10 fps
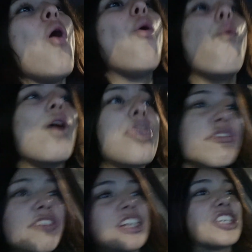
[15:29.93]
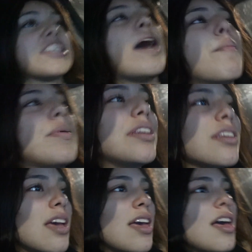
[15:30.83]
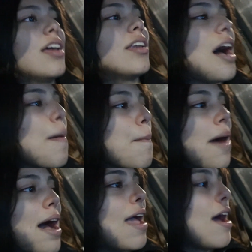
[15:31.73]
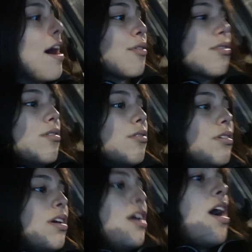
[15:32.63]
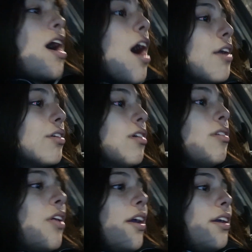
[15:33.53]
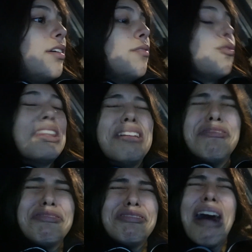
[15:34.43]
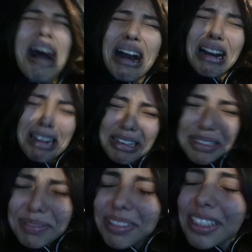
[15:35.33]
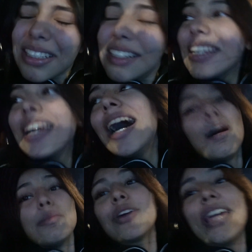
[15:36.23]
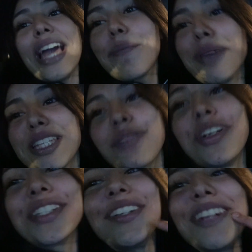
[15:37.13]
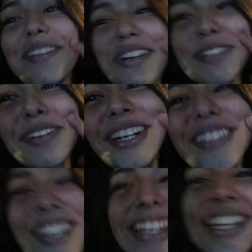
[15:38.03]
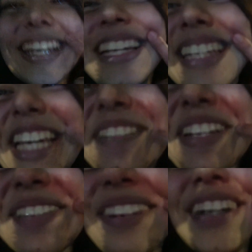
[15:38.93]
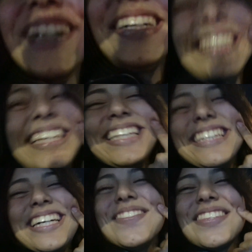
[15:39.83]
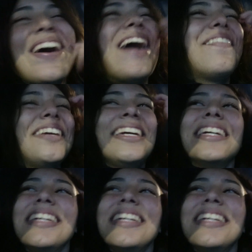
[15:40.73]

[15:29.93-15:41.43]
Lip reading: what the fuck just happened. And I don't know. Like, what the fuck? I'm low-key happy as fuck, though. Look at my smile. Look at it. Look at my smile. I'm so happy.